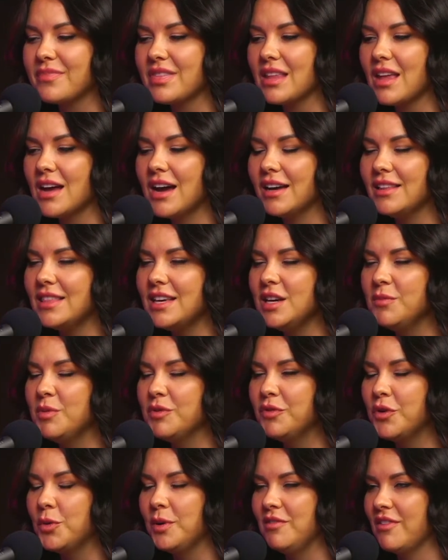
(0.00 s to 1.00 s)
I think
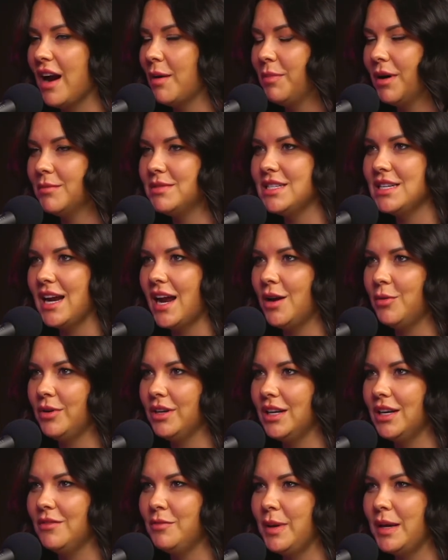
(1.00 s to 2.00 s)
before we wrap up today, we're
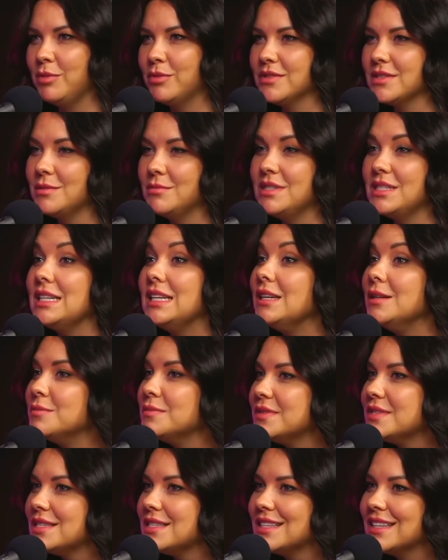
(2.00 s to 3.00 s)
going to give people some
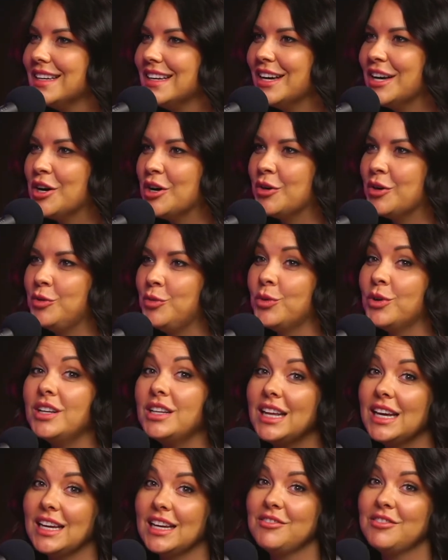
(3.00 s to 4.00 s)
tips on what
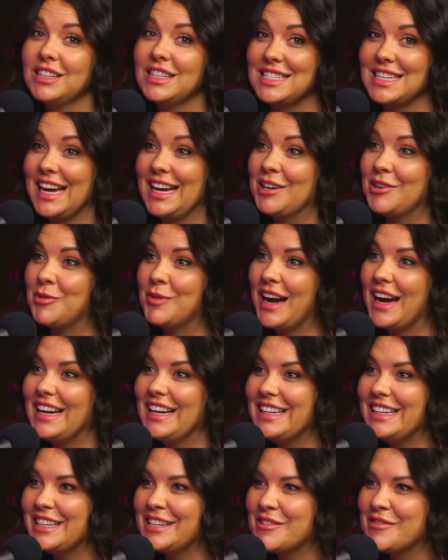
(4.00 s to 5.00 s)
they can really take
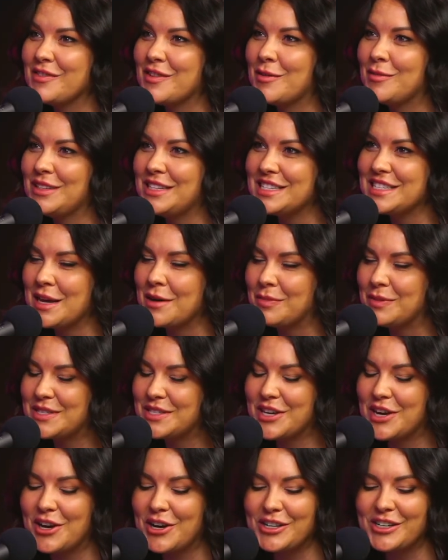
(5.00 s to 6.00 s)
away from this
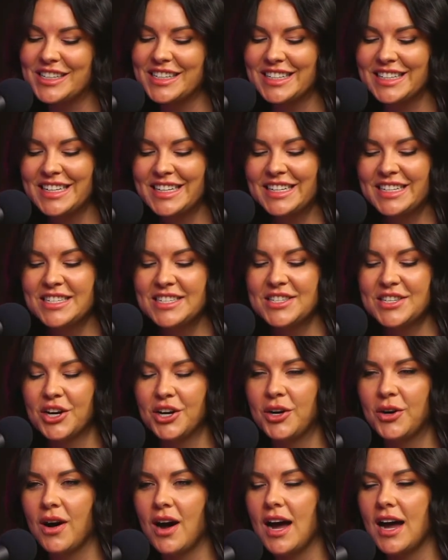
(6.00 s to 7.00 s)
episode.
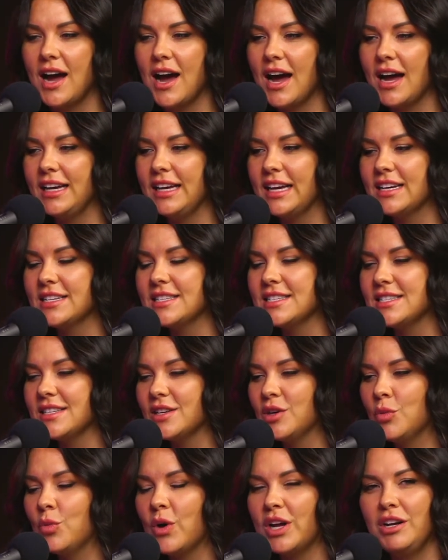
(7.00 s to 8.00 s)
So I guess
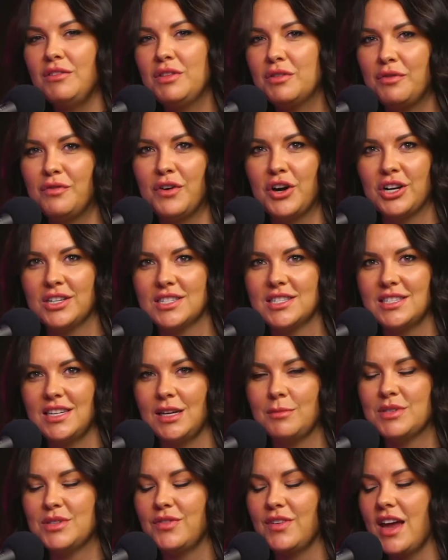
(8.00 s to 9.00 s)
one of the first
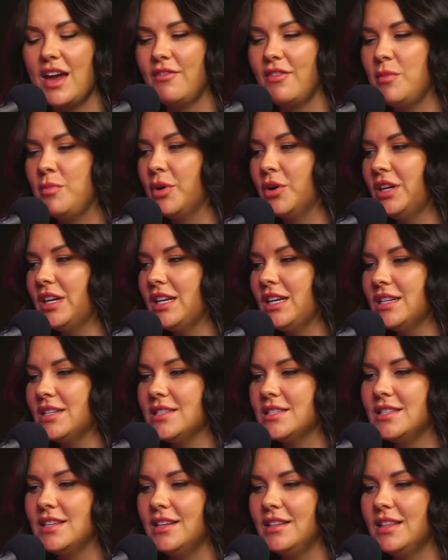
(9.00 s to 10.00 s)
tips for everybody
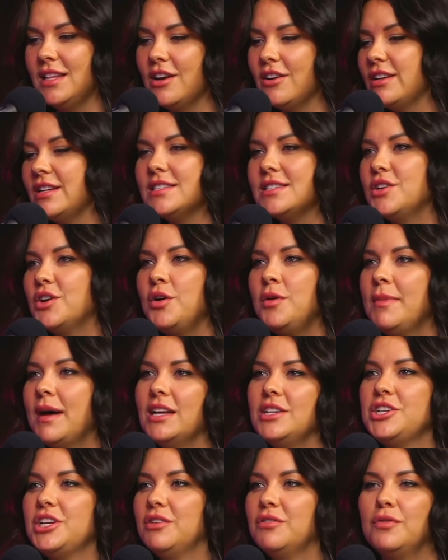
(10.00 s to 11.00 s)
is that there is no
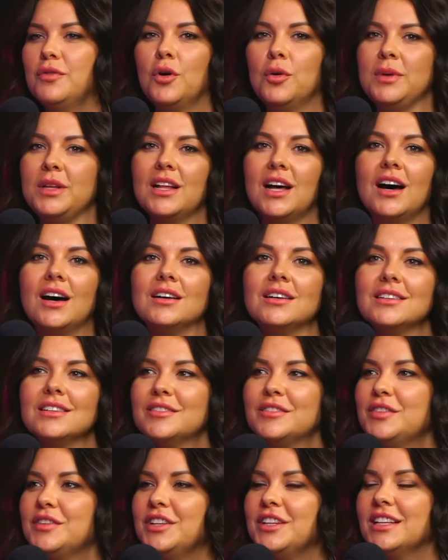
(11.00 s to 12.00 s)
magic formula
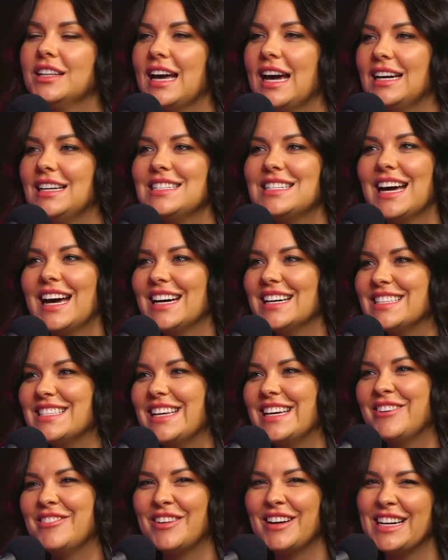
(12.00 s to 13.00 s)
for the land to
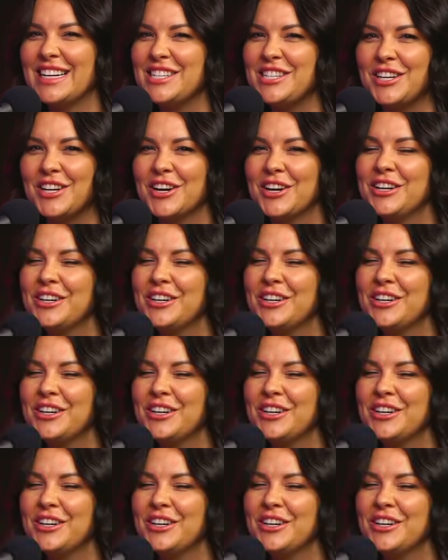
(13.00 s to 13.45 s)
asset ratio.